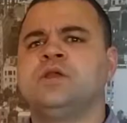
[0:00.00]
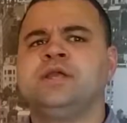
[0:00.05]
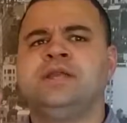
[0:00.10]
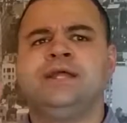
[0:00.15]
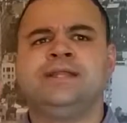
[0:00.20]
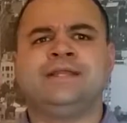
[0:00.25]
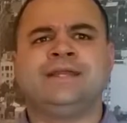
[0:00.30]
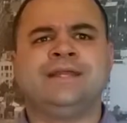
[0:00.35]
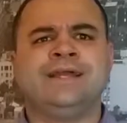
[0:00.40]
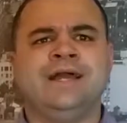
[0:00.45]
and
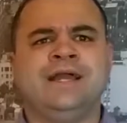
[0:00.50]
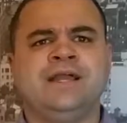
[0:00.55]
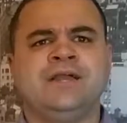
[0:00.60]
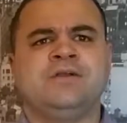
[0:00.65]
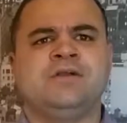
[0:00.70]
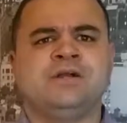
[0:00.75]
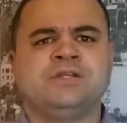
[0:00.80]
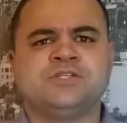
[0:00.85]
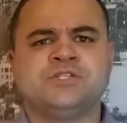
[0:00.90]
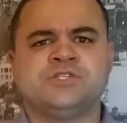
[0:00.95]
looking at the
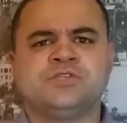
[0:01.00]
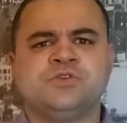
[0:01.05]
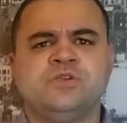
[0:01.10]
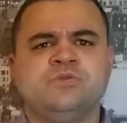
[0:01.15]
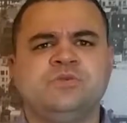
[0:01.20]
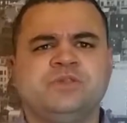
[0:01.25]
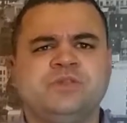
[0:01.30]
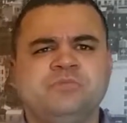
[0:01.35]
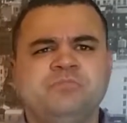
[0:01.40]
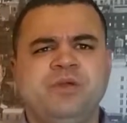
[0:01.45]
guy across
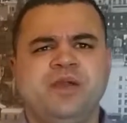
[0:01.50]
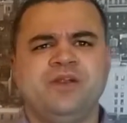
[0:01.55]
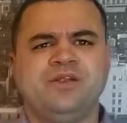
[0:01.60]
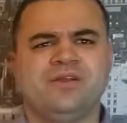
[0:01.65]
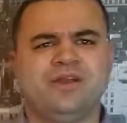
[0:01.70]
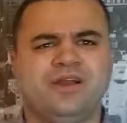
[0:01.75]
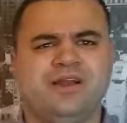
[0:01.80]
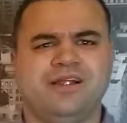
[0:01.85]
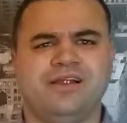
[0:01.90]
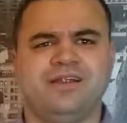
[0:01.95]
the street with the
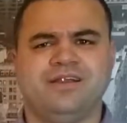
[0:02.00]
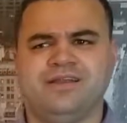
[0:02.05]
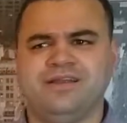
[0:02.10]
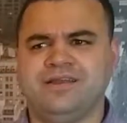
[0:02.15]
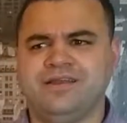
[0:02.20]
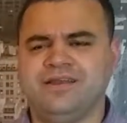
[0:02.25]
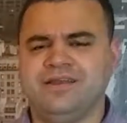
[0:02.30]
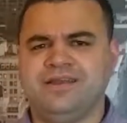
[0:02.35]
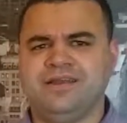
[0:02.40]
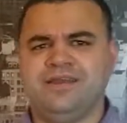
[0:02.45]
better
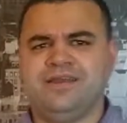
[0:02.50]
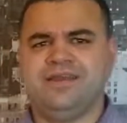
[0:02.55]
car.